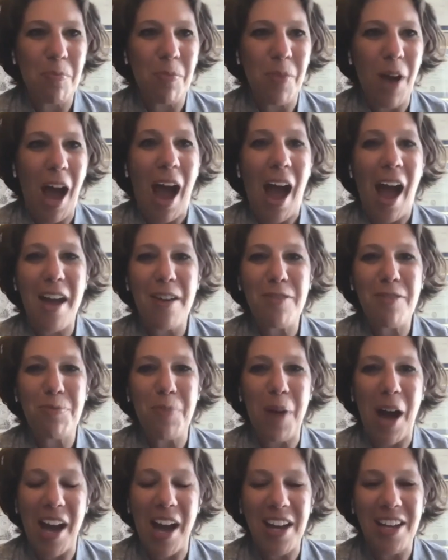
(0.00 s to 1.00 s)
hive
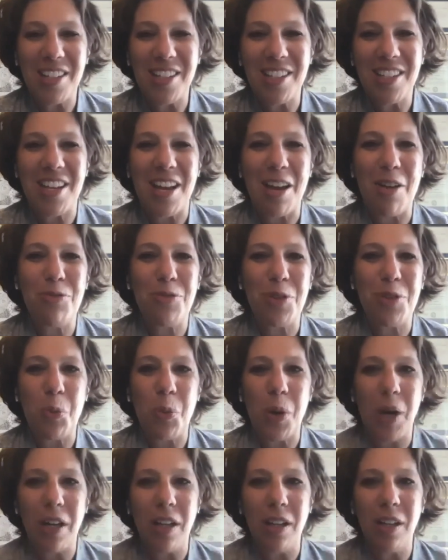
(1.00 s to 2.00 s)
mind, if you
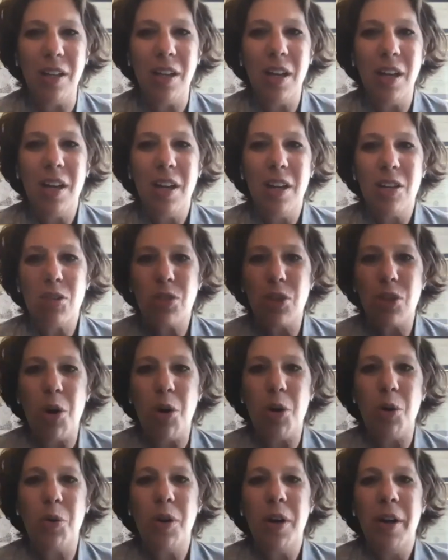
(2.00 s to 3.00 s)
will.
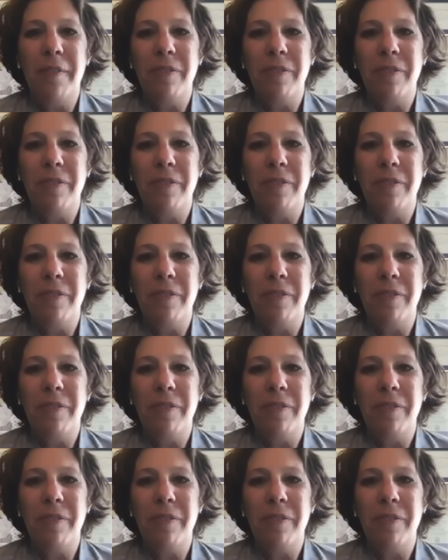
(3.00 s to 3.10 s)
So,